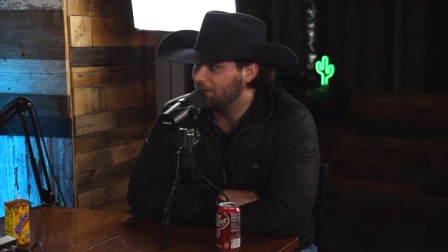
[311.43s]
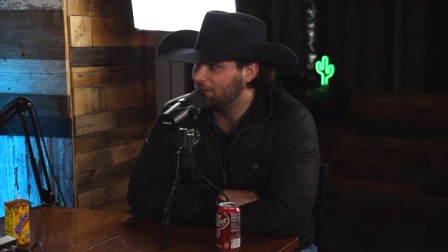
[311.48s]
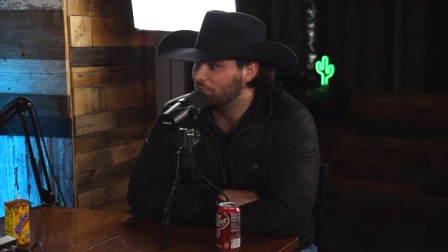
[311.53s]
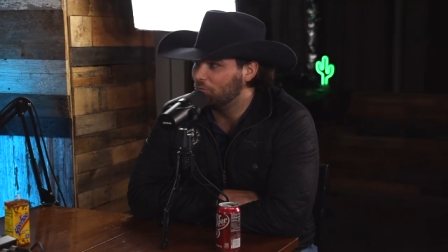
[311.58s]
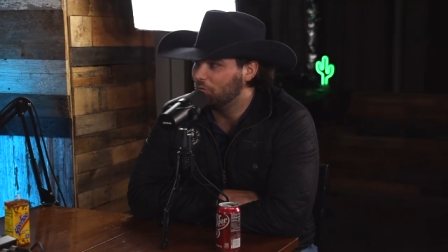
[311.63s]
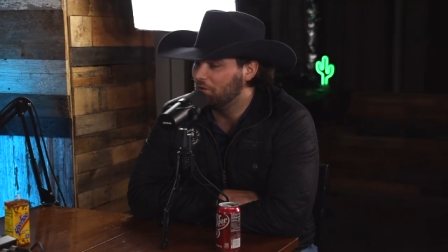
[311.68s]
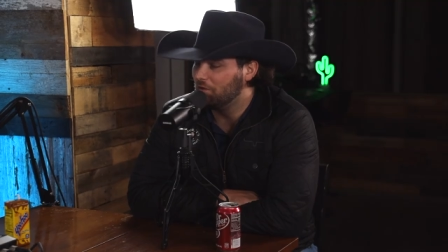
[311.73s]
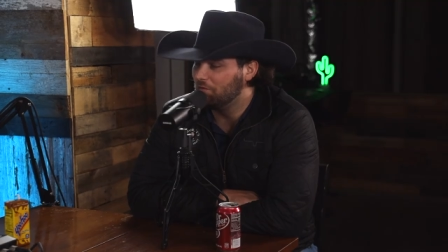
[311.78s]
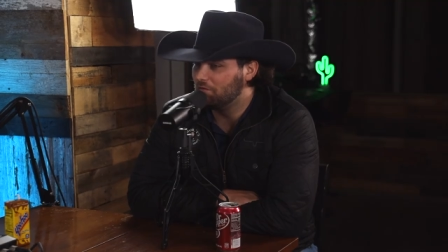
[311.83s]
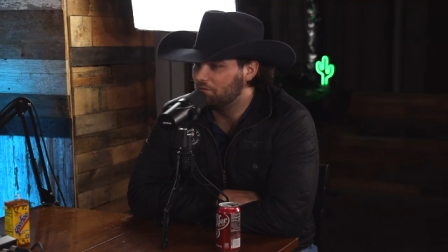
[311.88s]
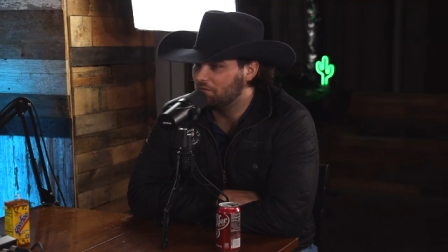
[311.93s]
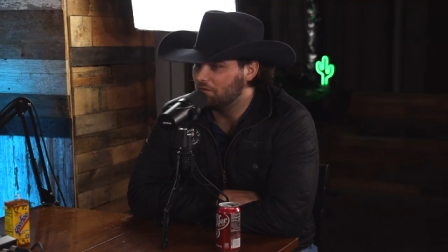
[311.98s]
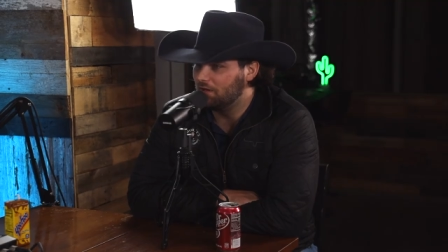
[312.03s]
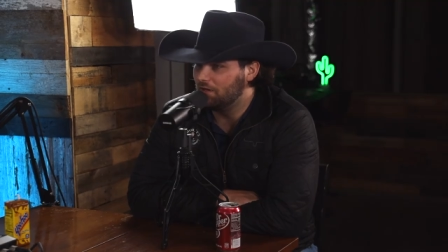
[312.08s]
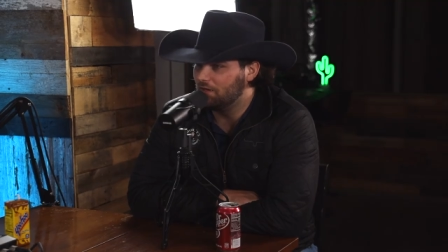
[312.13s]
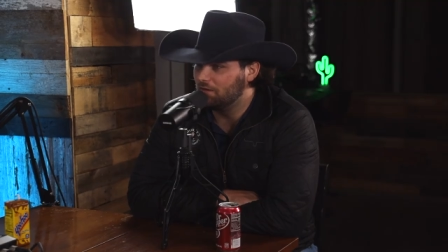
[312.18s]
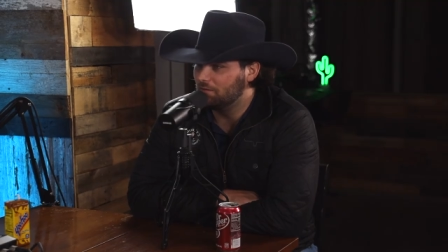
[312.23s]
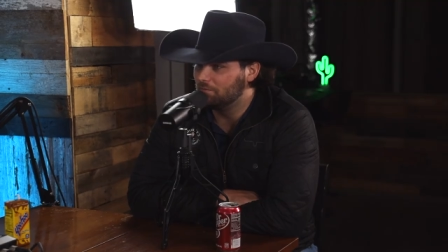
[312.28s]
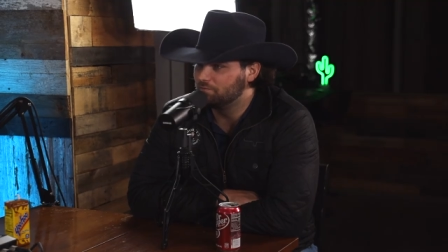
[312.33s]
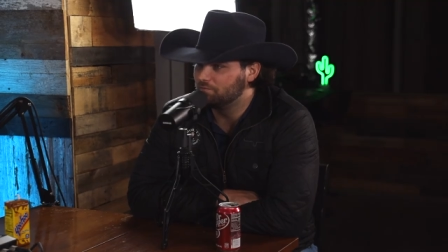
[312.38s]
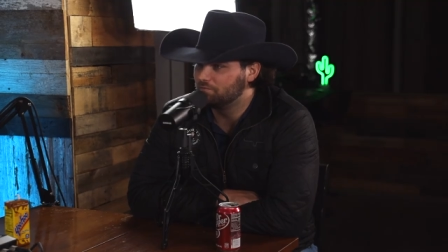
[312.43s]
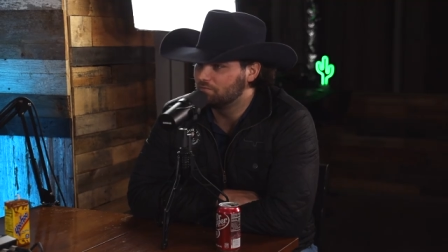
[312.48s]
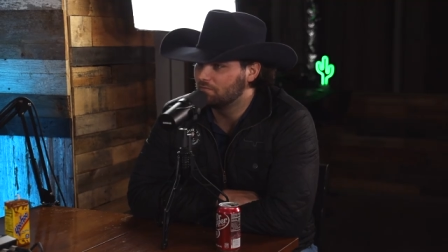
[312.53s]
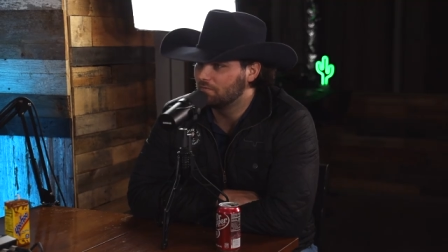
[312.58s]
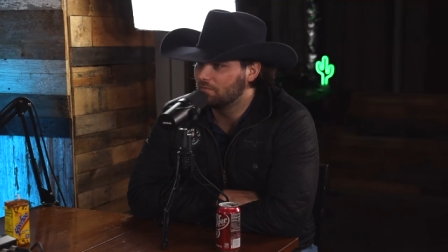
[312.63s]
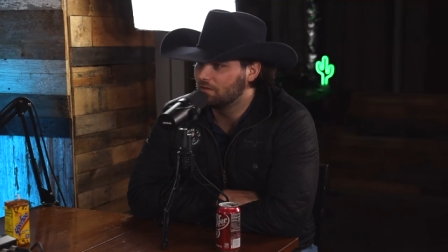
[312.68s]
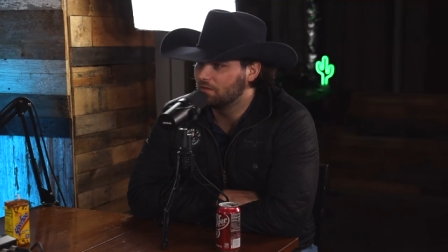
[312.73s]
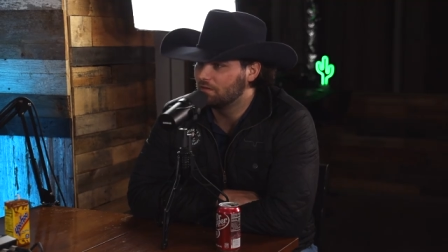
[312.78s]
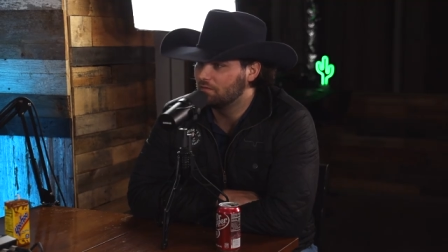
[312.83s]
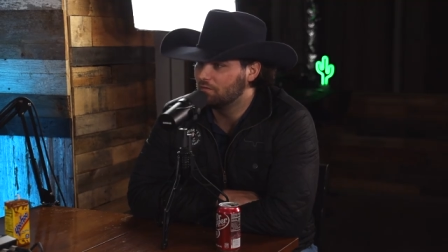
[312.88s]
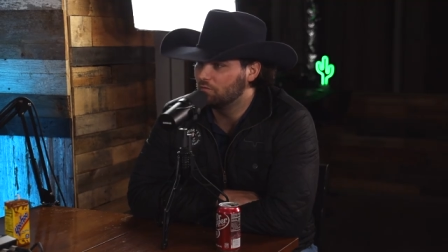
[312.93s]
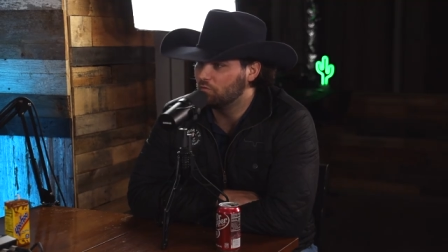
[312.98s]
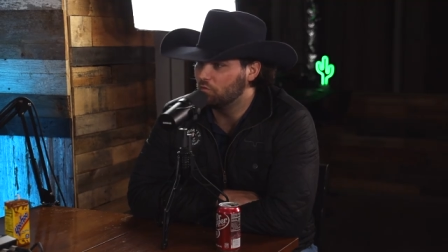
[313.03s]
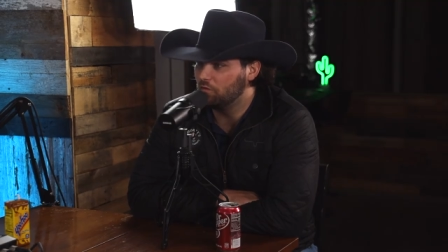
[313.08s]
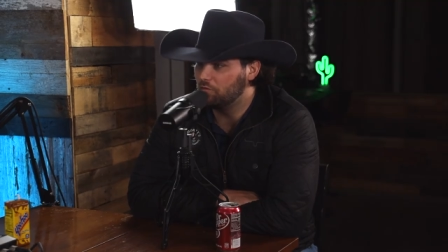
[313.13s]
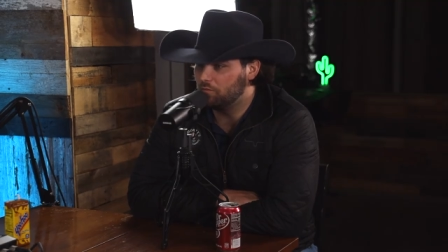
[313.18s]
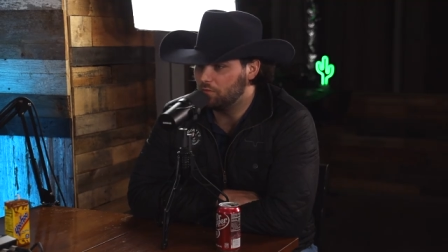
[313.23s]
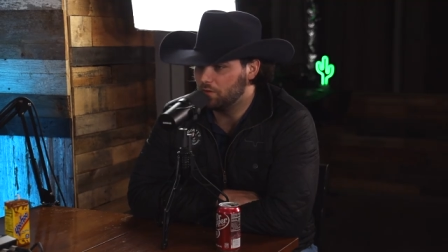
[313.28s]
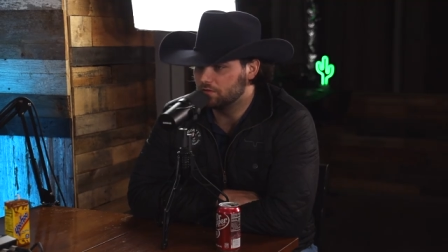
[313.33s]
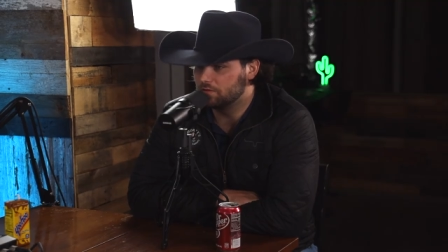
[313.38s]
And we've, um,
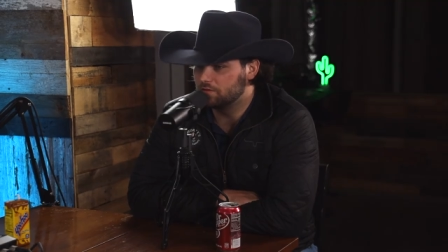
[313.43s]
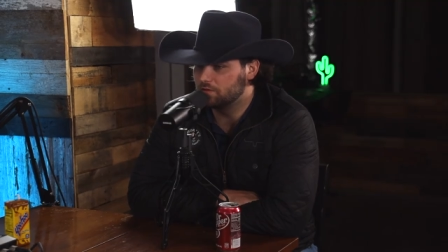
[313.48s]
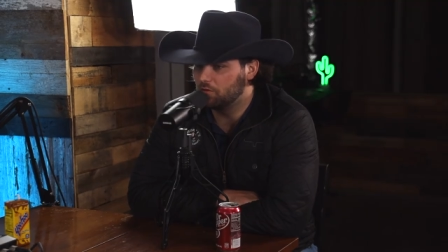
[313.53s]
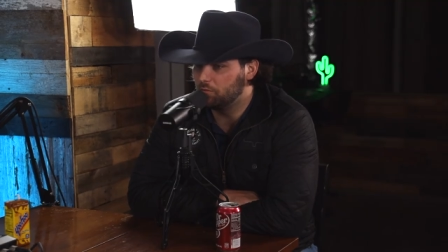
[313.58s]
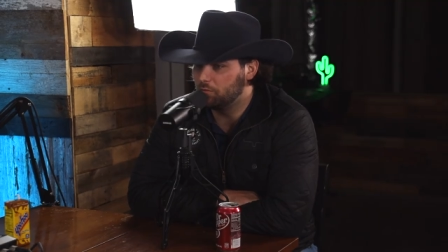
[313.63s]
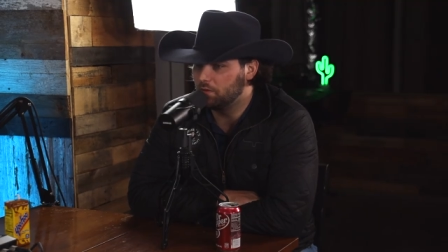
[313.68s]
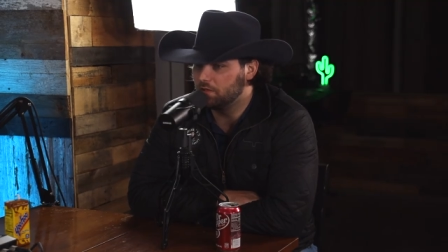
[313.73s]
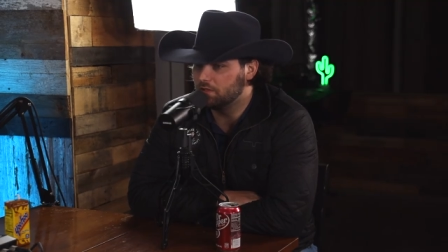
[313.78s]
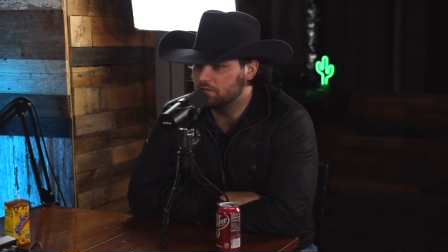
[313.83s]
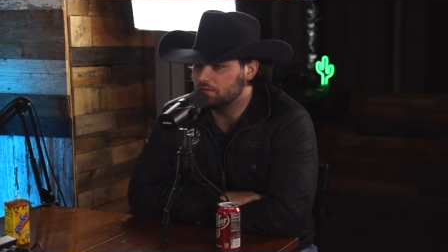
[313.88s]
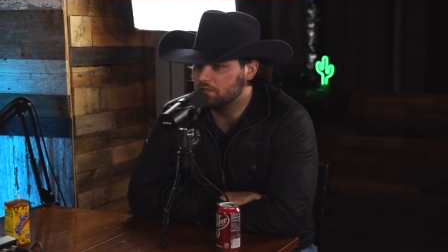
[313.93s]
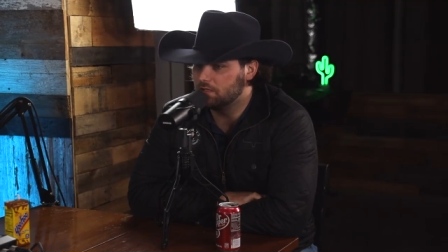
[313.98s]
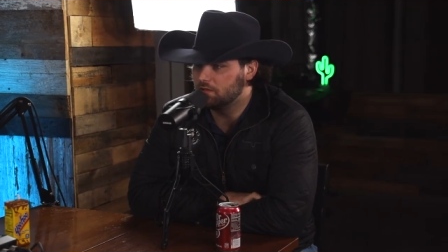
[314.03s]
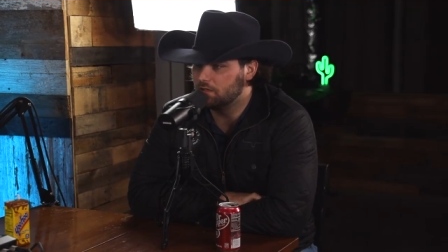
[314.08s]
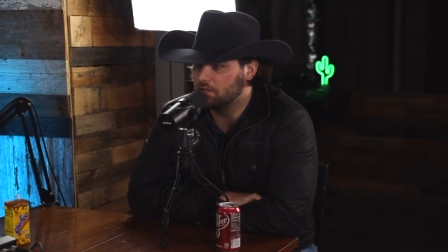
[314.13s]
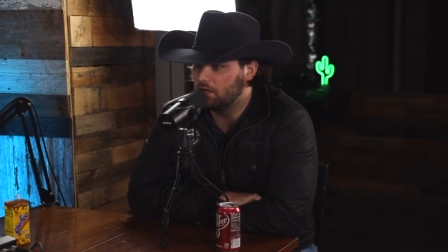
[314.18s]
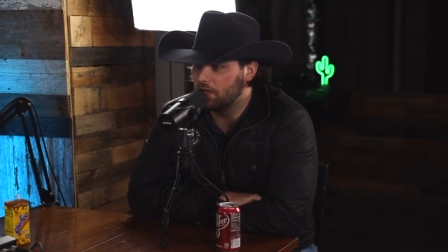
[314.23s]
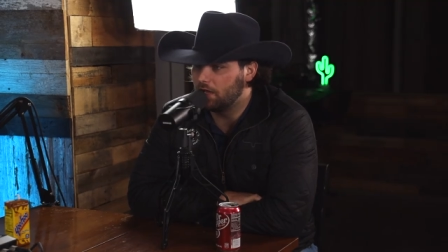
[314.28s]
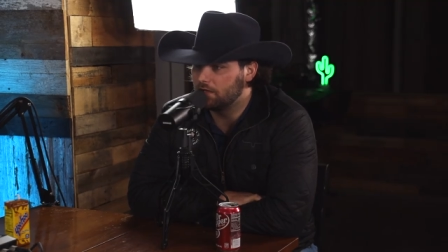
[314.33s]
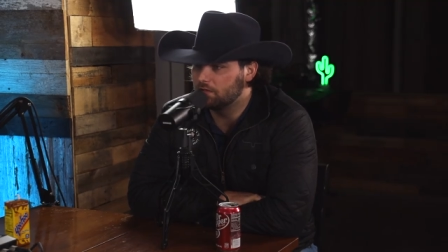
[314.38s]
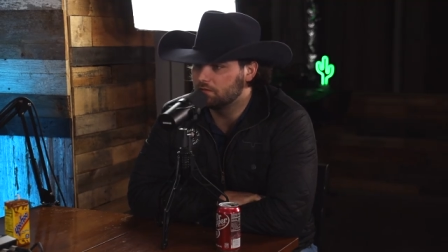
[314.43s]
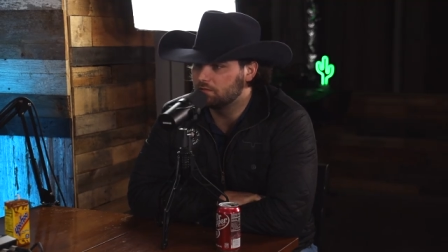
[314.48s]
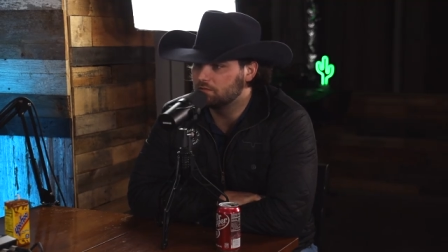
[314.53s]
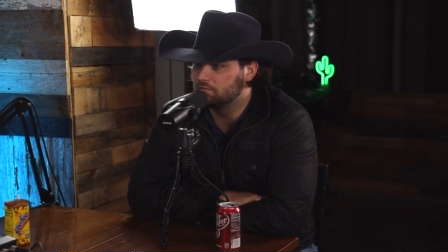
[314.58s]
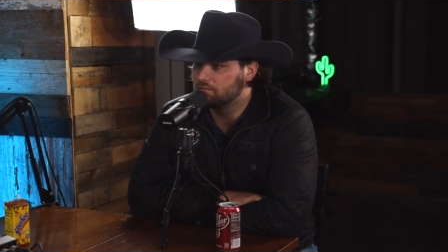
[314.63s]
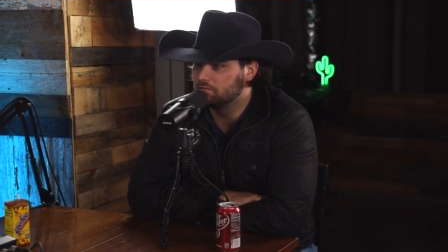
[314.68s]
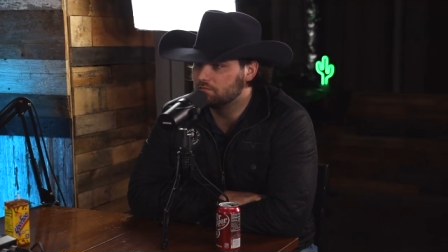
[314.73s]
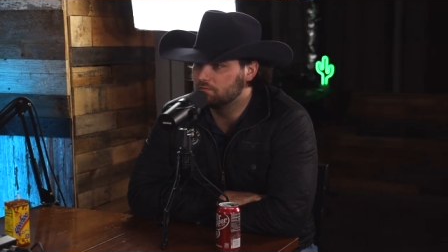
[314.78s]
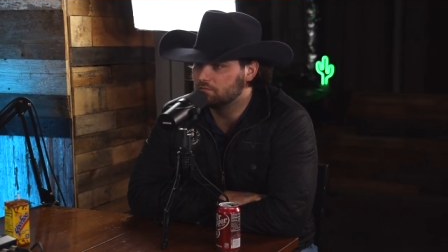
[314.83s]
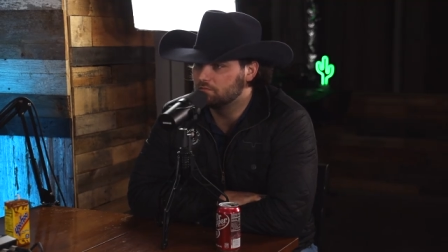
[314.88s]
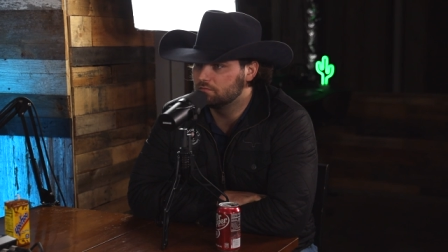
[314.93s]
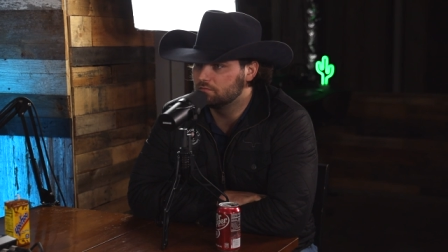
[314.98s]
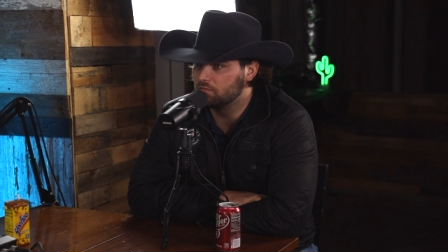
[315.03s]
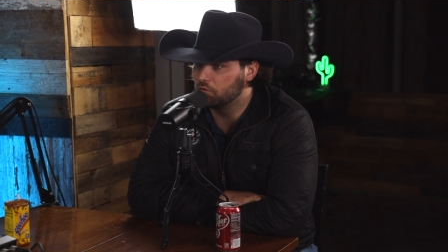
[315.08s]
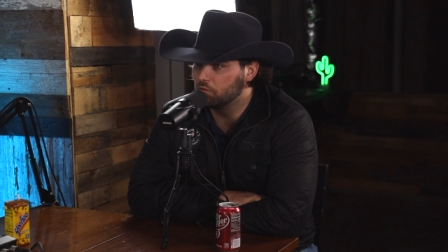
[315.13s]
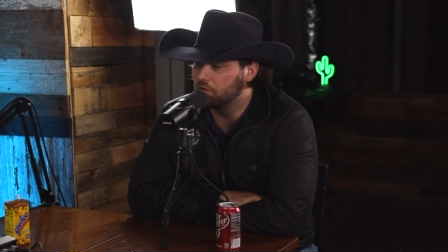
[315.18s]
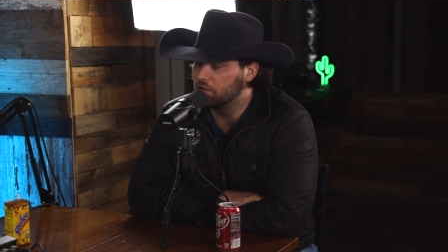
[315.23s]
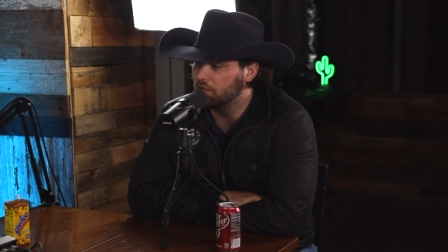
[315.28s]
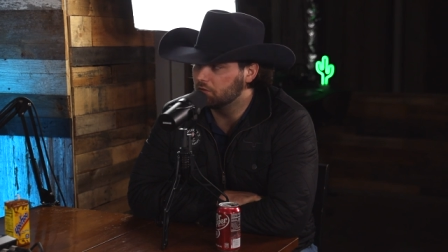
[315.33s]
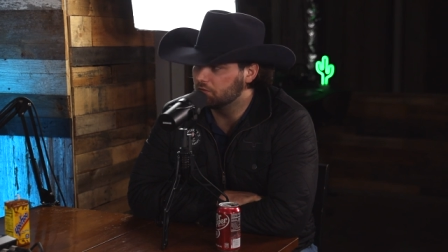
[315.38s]
we've been so busy the last
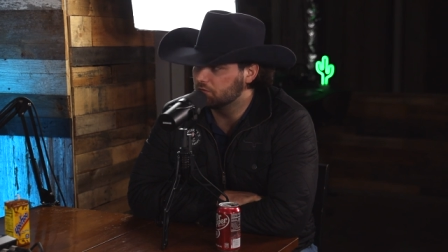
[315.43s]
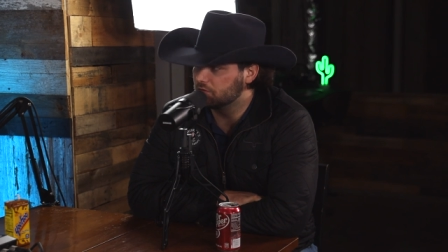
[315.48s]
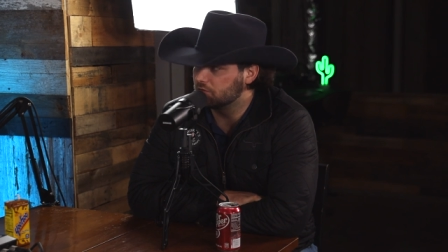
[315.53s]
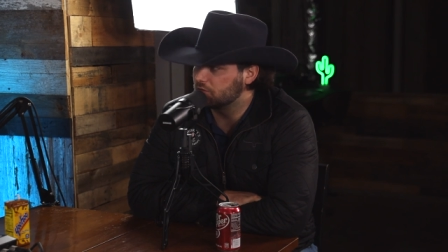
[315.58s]
three years